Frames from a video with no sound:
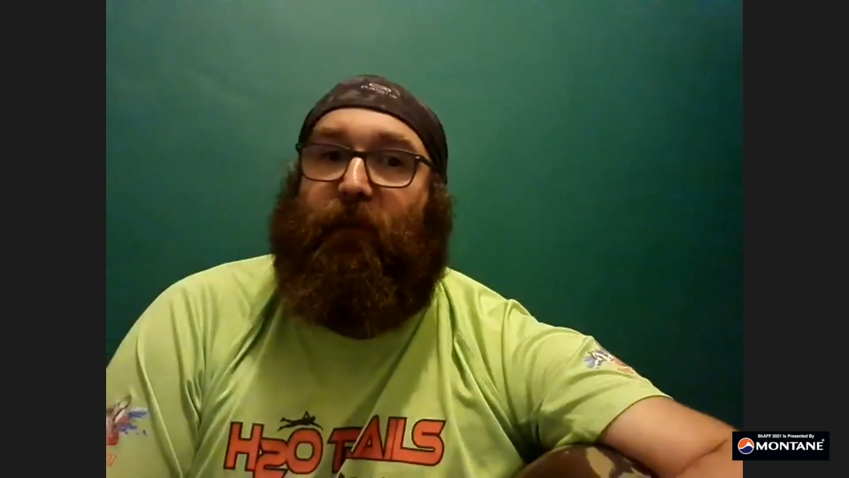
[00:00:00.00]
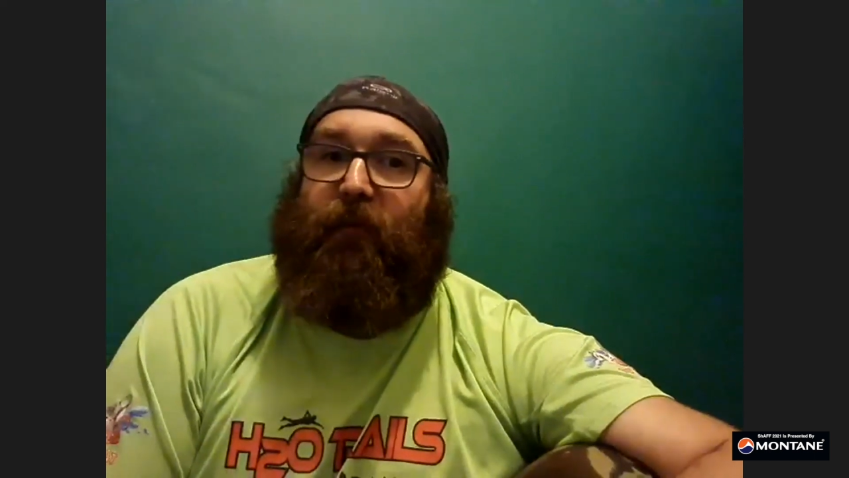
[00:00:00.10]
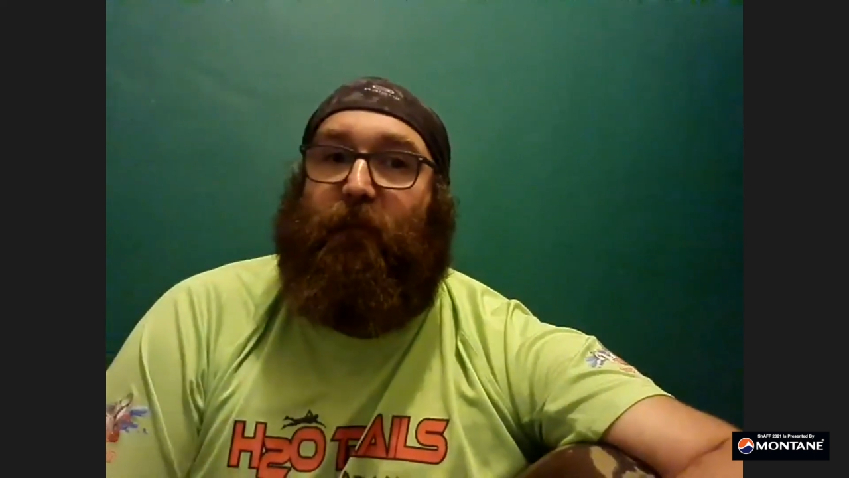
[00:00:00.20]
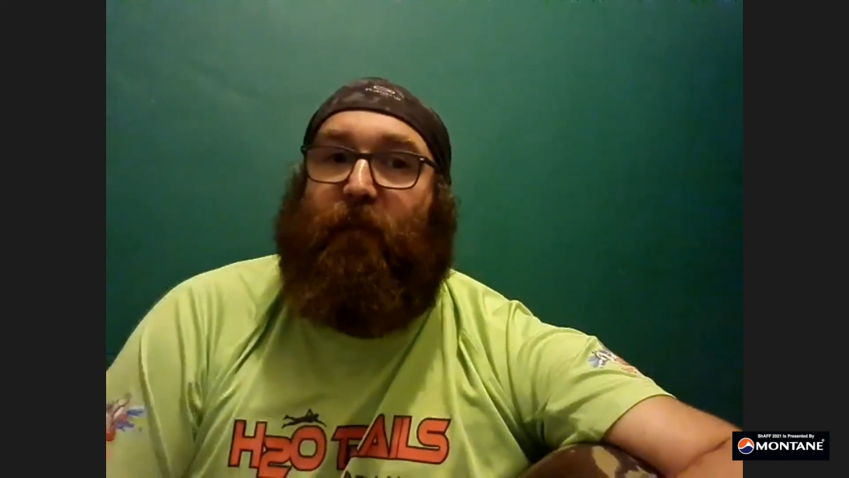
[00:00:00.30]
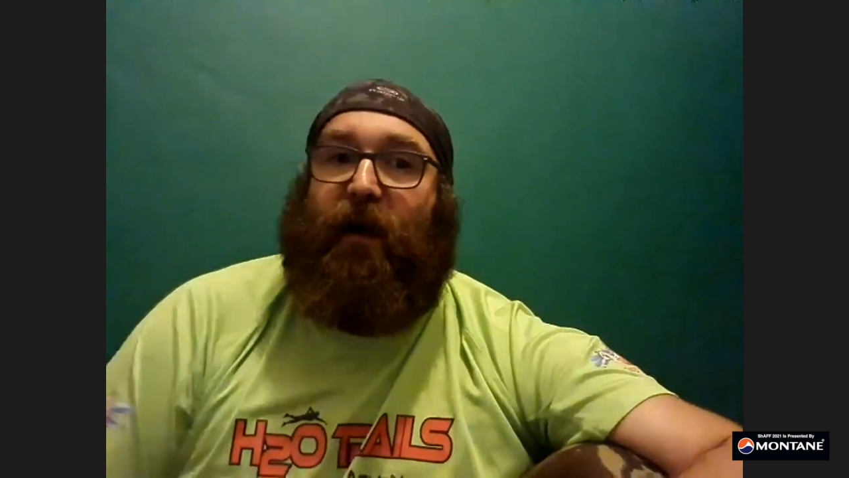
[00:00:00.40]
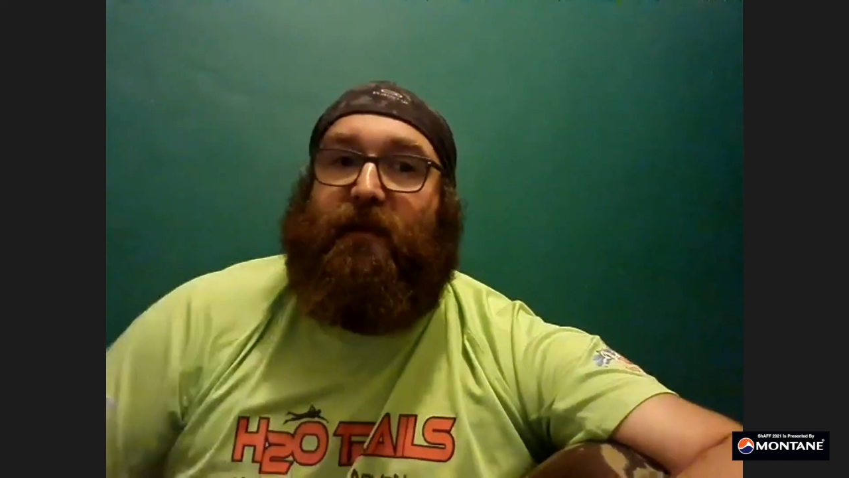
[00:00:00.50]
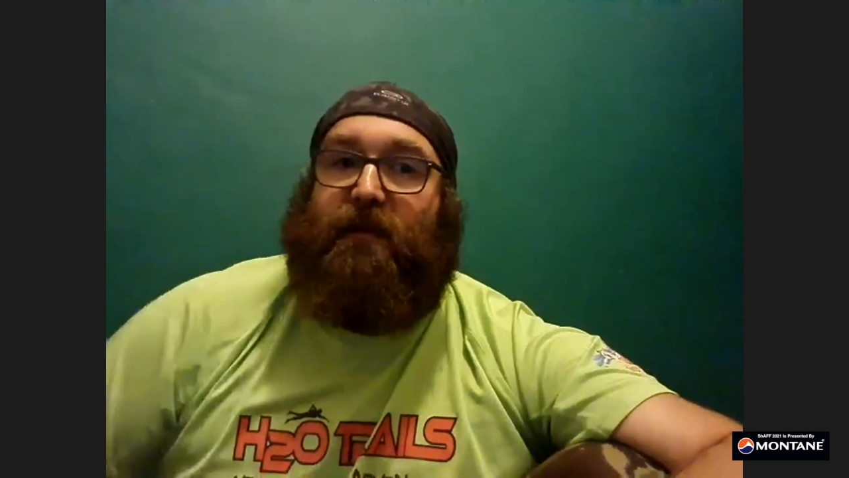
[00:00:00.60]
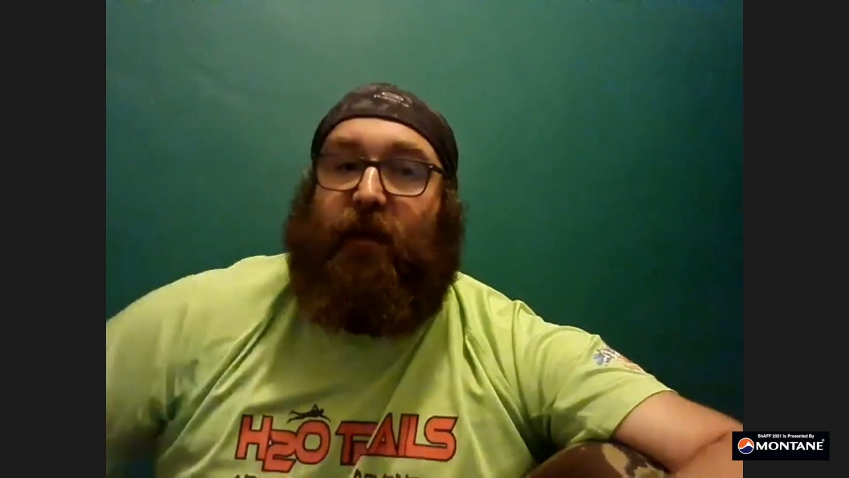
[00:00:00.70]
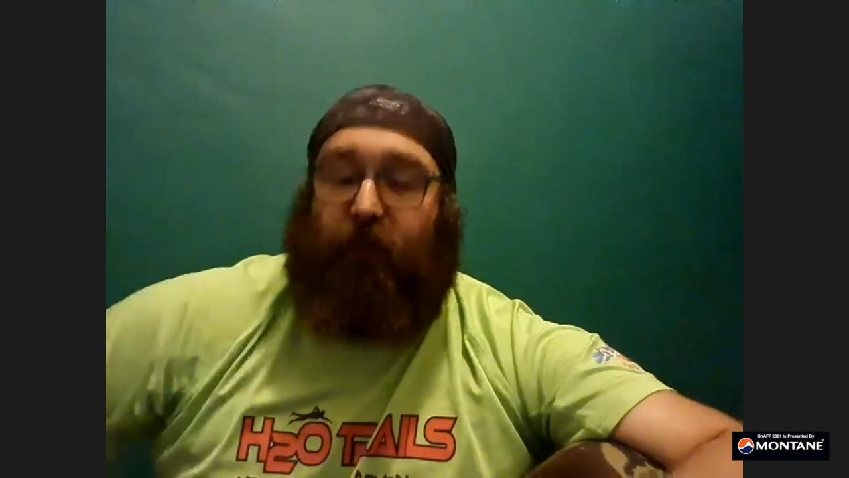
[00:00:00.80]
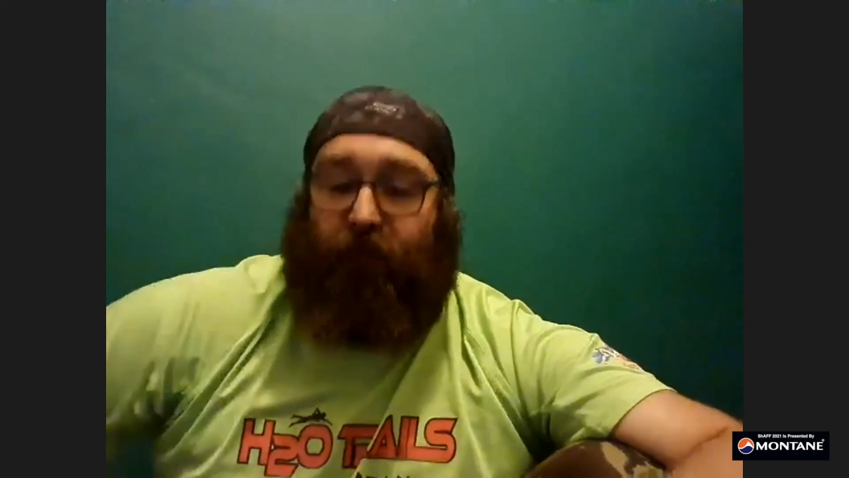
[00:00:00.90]
a bad
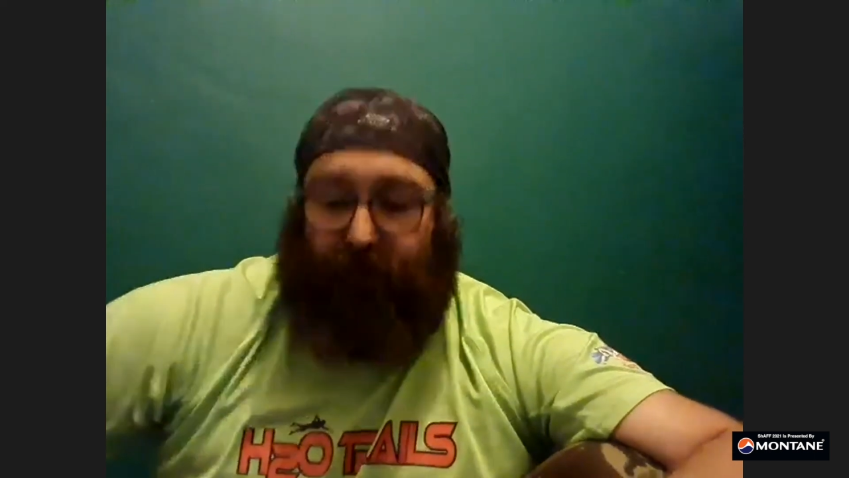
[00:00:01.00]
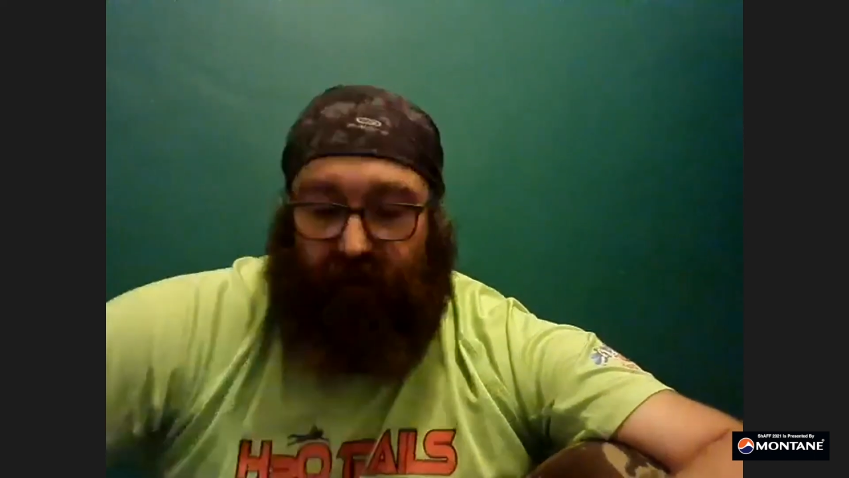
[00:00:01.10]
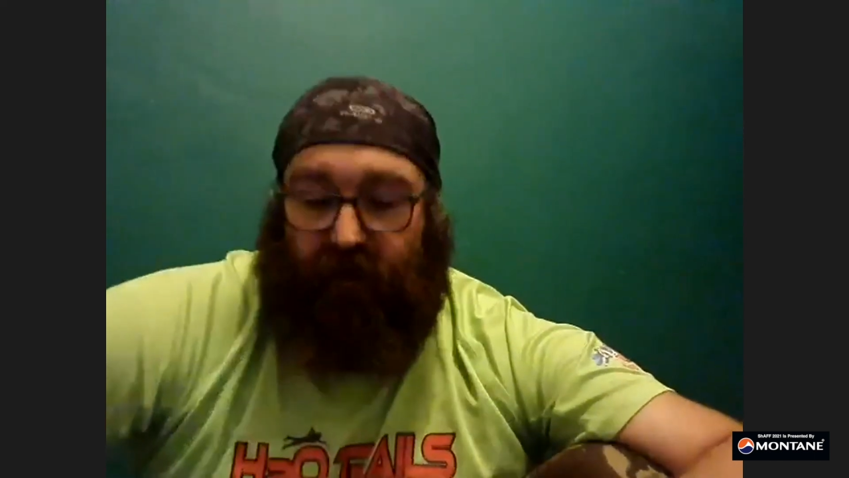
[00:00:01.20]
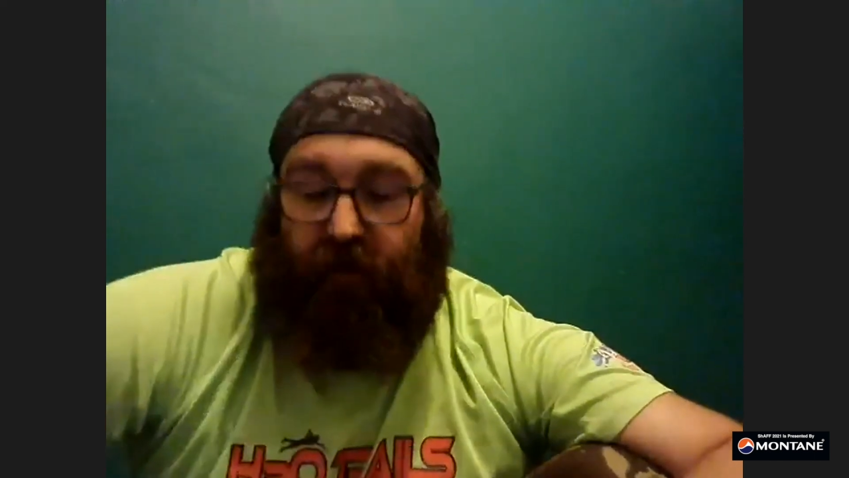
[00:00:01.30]
state with the